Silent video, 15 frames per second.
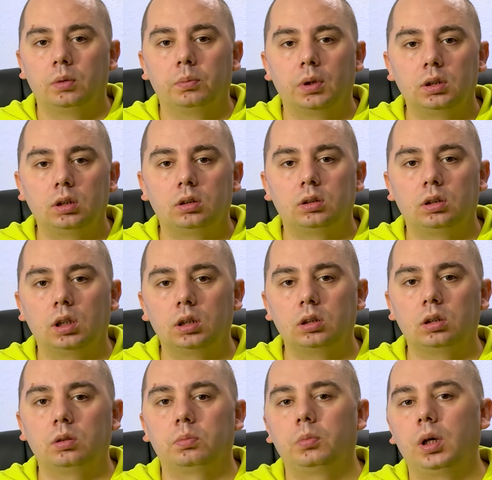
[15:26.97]
but it
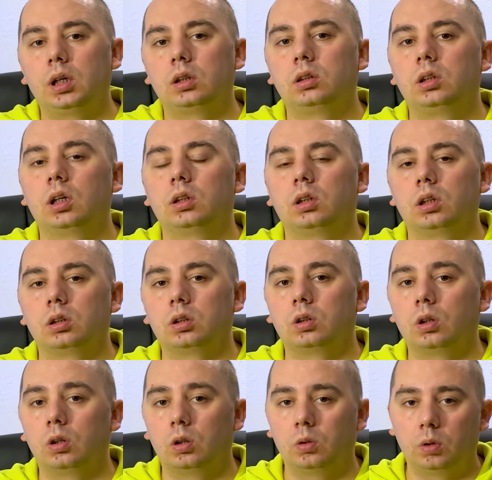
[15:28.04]
doesn't make DNS
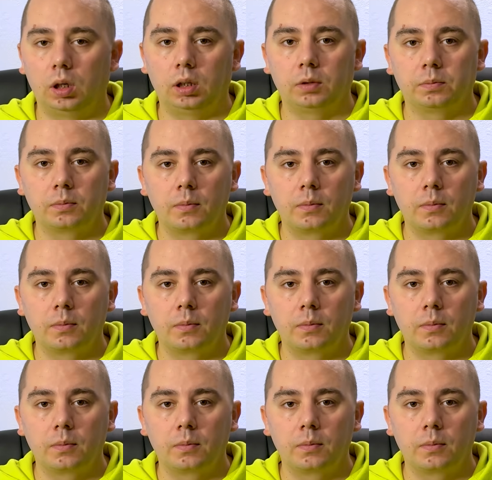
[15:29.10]
go away.